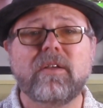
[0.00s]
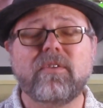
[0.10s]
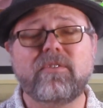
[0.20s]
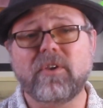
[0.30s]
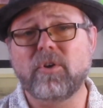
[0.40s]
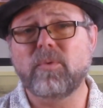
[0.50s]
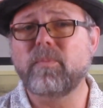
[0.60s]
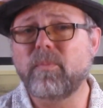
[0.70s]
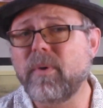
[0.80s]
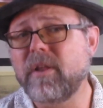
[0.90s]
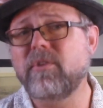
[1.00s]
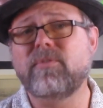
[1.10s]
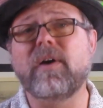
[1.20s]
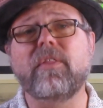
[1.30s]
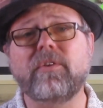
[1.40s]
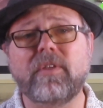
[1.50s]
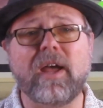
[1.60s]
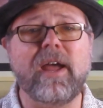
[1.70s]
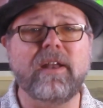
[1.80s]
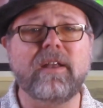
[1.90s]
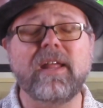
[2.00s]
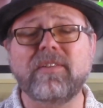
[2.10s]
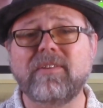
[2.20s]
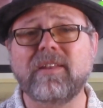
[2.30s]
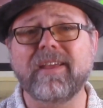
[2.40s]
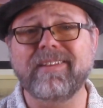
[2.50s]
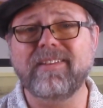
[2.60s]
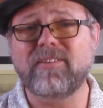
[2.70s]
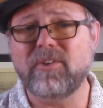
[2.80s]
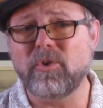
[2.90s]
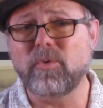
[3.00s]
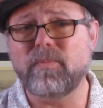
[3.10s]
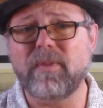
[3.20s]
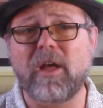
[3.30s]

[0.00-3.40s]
so when his father died in 1892,